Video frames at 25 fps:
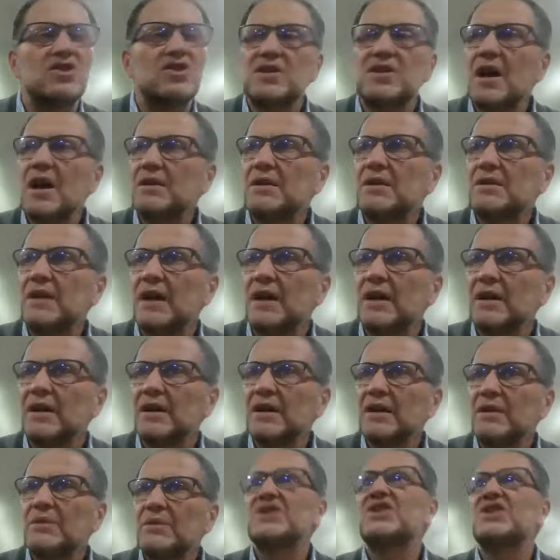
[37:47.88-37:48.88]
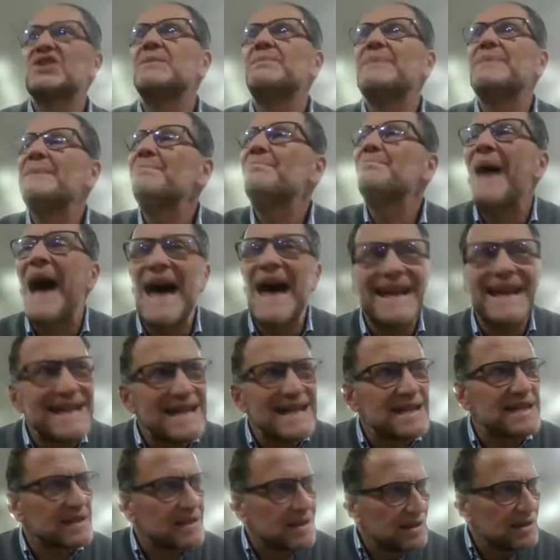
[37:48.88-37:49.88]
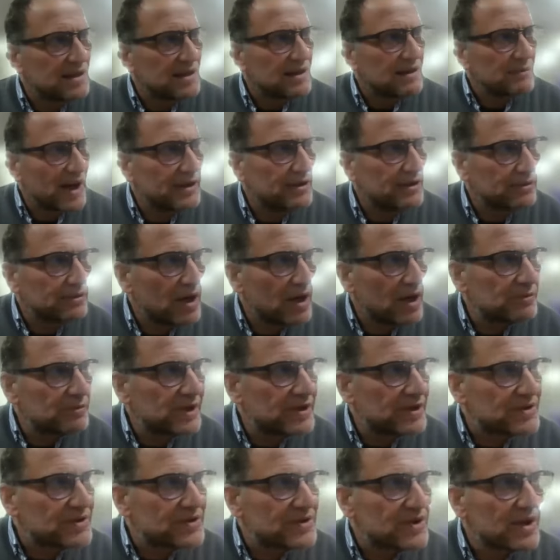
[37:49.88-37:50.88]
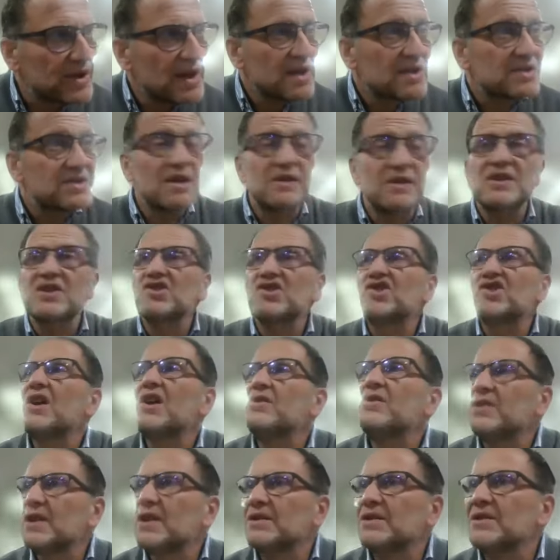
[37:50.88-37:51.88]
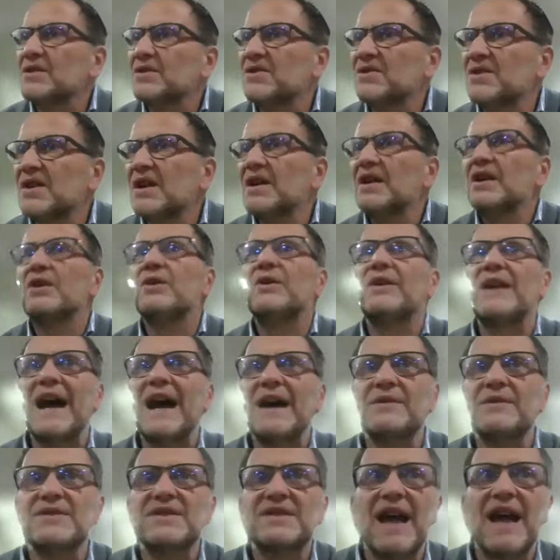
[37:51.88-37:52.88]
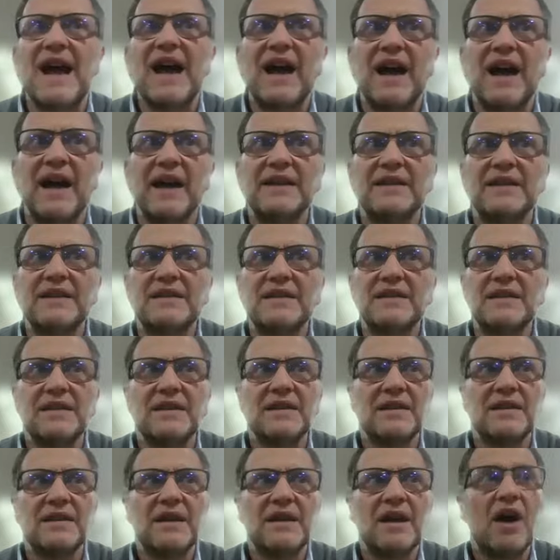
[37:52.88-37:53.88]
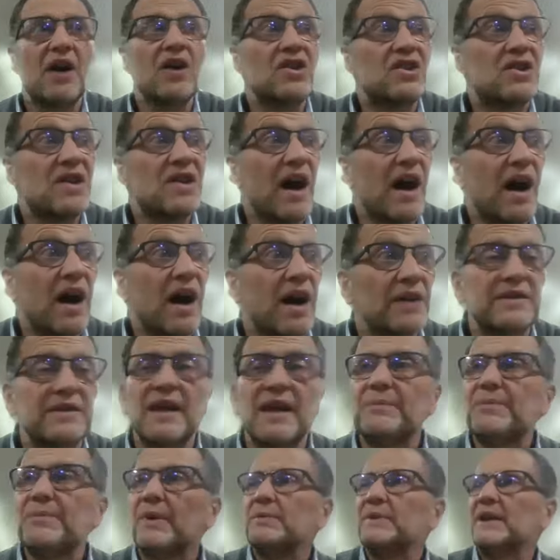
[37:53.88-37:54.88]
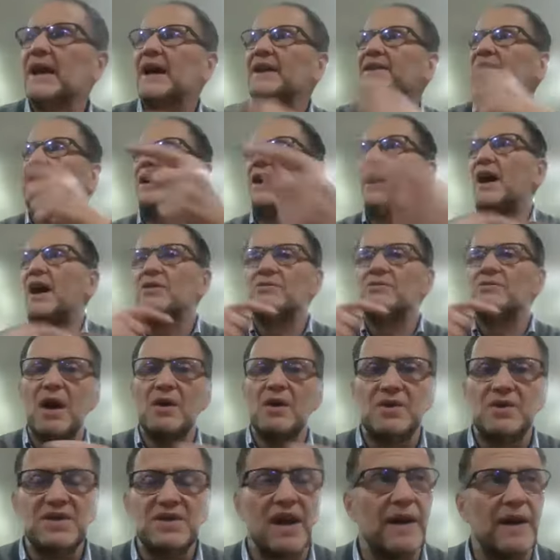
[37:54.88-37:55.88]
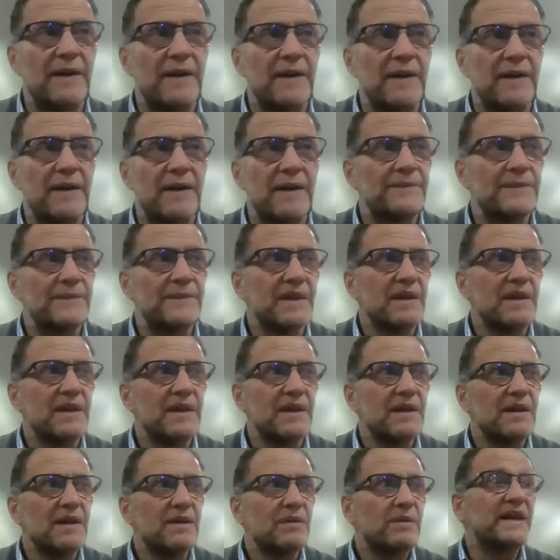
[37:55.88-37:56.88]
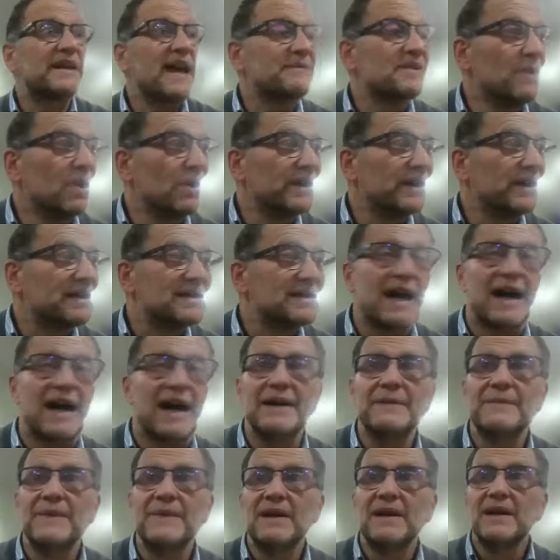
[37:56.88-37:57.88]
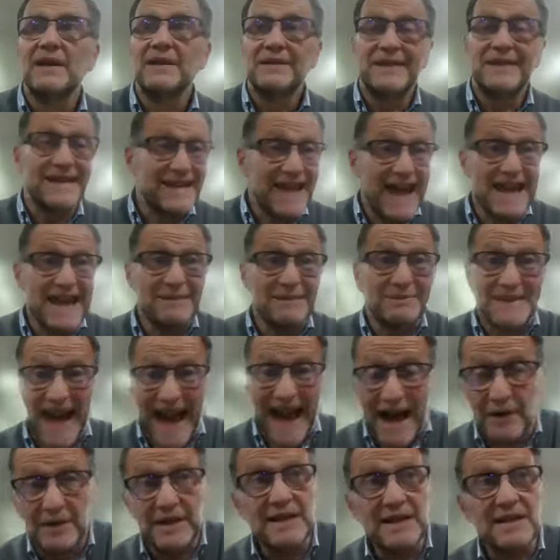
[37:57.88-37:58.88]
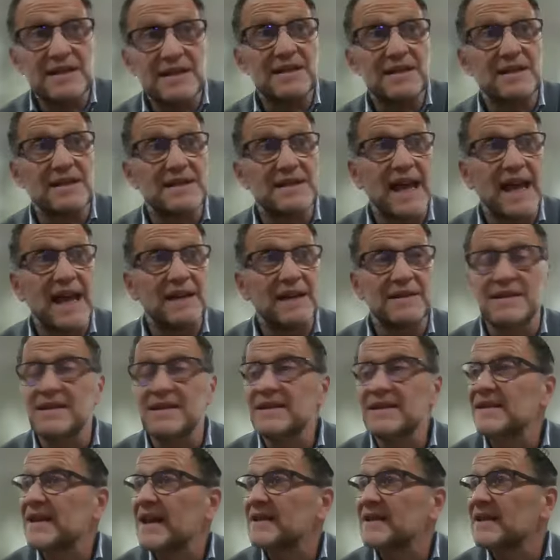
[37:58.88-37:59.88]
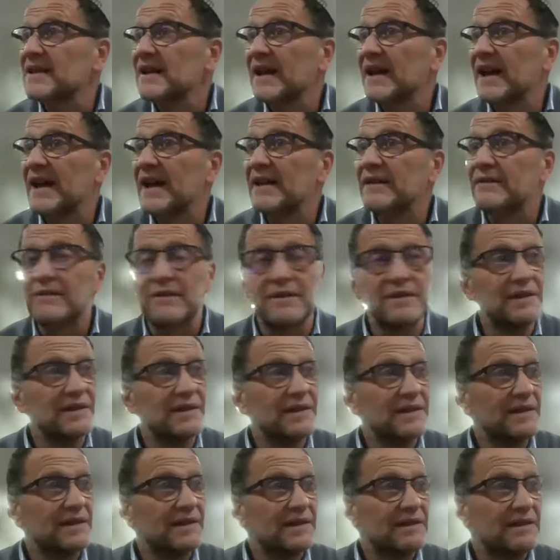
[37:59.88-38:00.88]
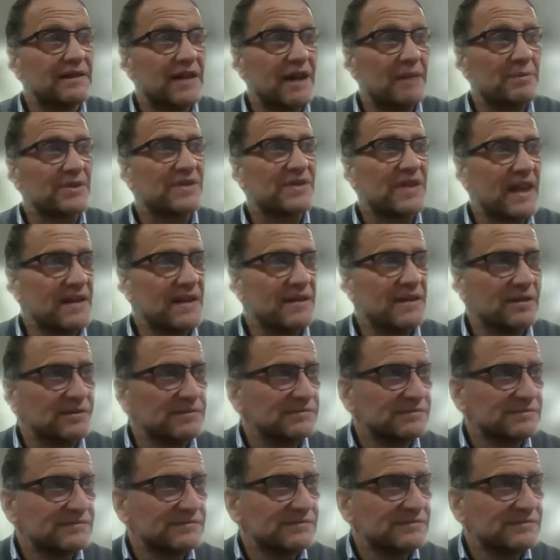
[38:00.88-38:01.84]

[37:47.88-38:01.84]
Torah, which had been banned by the Romans. So the students who were outside on guard. They probably had a, a rotor. When it came to morning time, they came down into the cellars and says, hey, Rabotenu,